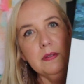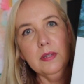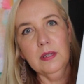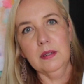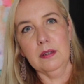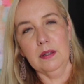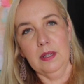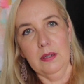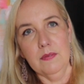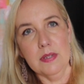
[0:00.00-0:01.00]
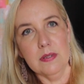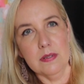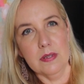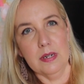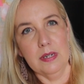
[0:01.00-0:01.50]
are the
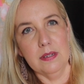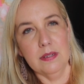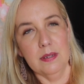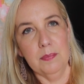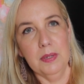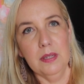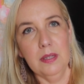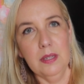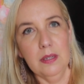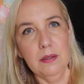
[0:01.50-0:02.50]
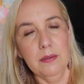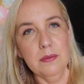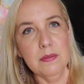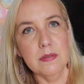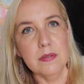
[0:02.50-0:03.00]
canvases that I typically
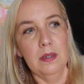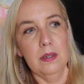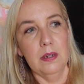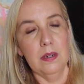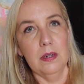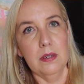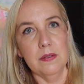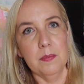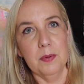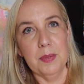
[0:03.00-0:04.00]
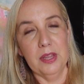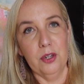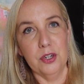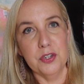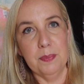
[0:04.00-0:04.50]
use on some of my
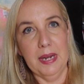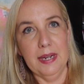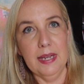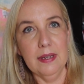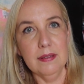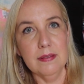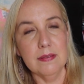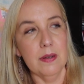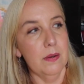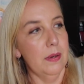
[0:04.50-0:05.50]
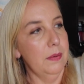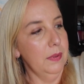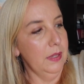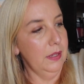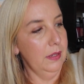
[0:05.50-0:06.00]
large paintings. So I
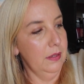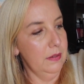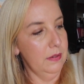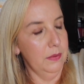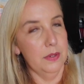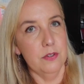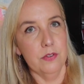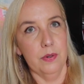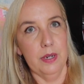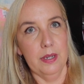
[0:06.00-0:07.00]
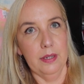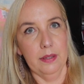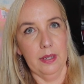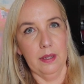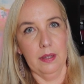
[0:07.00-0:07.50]
really do enjoy
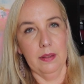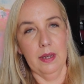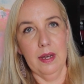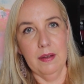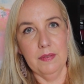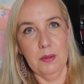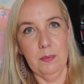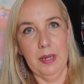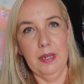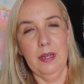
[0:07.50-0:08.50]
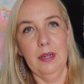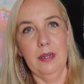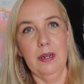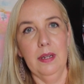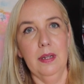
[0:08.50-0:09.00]
like the heavy
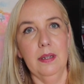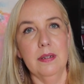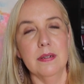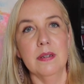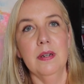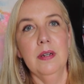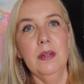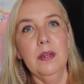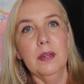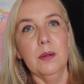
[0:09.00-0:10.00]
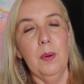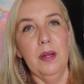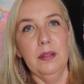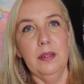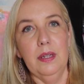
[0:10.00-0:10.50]
weight and
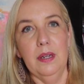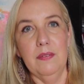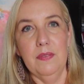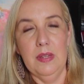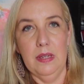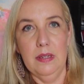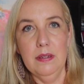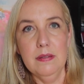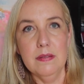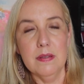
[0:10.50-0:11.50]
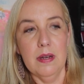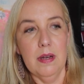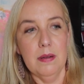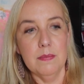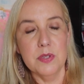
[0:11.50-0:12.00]
quality of these.
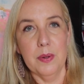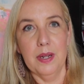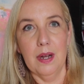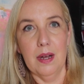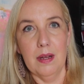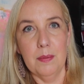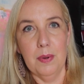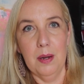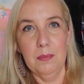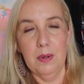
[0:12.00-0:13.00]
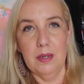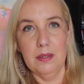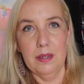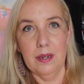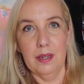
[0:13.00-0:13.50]
So I bought
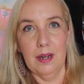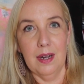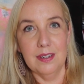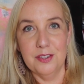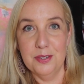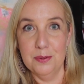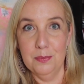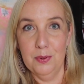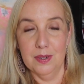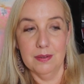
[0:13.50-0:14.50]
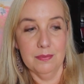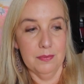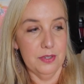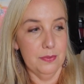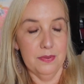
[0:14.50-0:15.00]
one and I got 2 more,
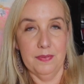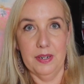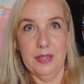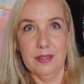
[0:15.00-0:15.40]
which was very